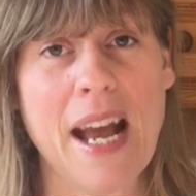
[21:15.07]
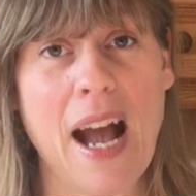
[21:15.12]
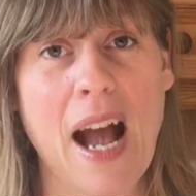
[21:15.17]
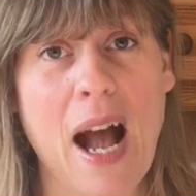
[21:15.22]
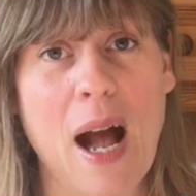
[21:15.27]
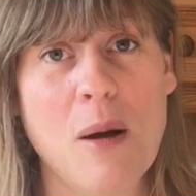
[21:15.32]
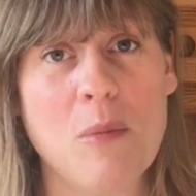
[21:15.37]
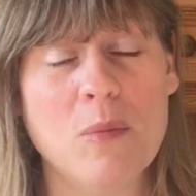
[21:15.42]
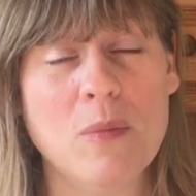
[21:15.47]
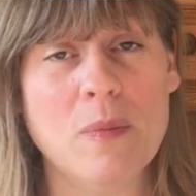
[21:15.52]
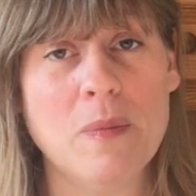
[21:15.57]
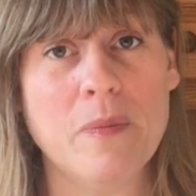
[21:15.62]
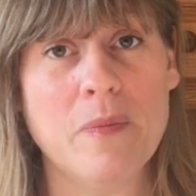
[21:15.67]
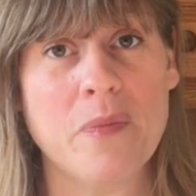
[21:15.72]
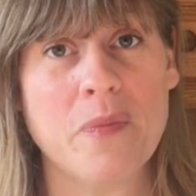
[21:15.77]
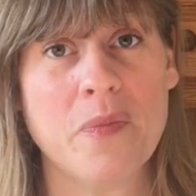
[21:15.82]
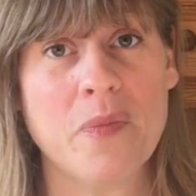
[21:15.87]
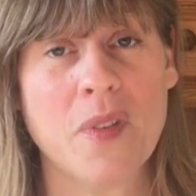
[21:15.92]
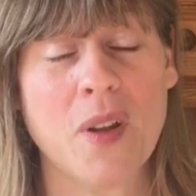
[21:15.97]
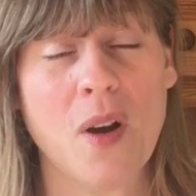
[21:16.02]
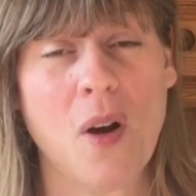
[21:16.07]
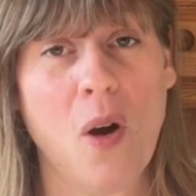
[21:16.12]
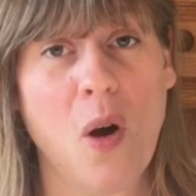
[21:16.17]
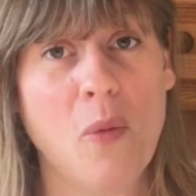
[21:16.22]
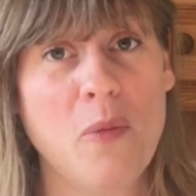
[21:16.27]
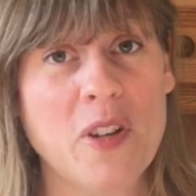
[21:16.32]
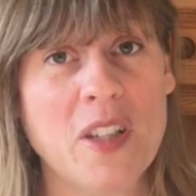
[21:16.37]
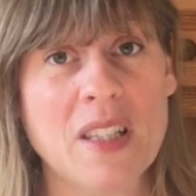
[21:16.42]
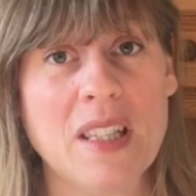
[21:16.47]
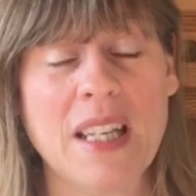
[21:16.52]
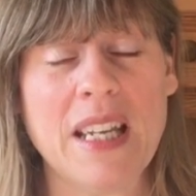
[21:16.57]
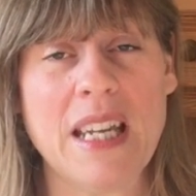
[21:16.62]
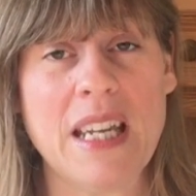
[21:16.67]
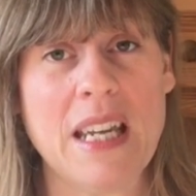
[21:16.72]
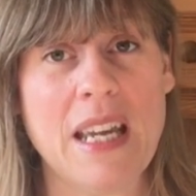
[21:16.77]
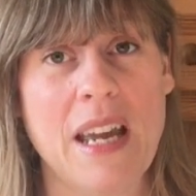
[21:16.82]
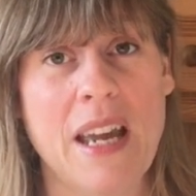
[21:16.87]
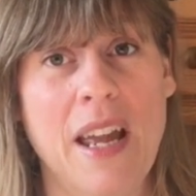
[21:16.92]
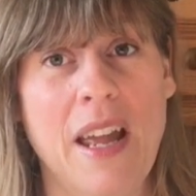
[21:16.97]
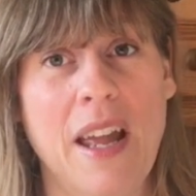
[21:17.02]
um, obviously,